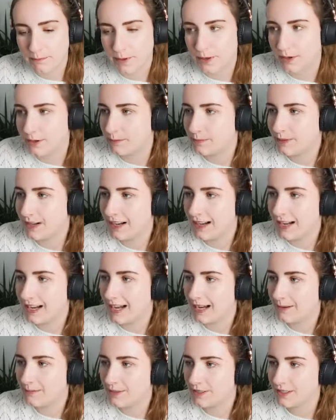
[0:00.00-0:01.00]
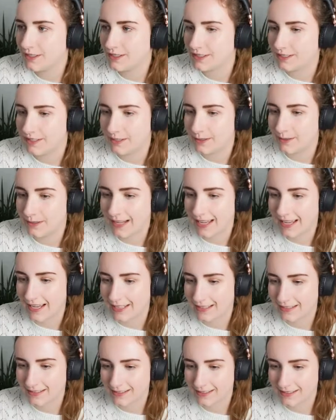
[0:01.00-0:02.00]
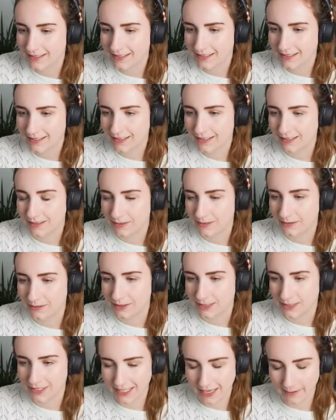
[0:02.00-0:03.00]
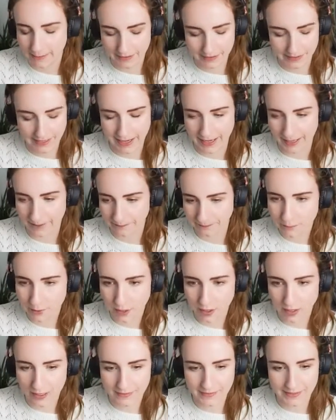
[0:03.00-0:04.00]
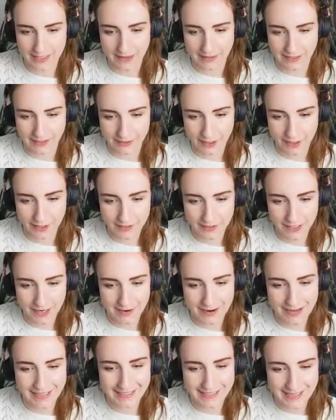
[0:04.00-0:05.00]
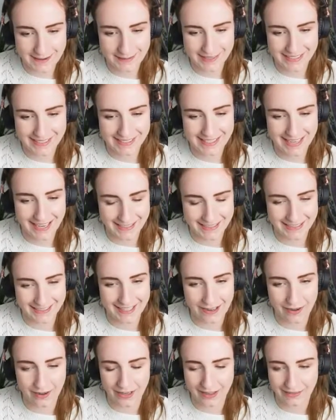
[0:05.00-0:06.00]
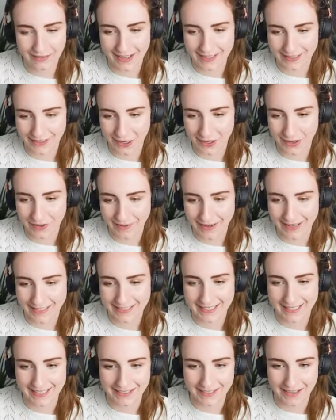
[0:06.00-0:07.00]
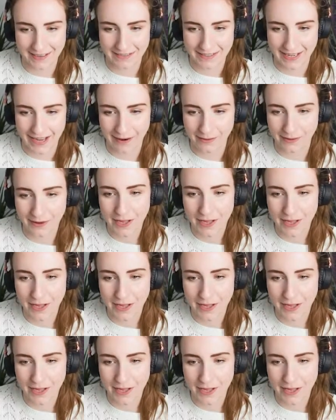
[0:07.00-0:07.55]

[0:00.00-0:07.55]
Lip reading: But what I'm gonna do is, oh, what just happened there? Put Olive down. It's also, it seems decided that Olive has got the right skin tone now,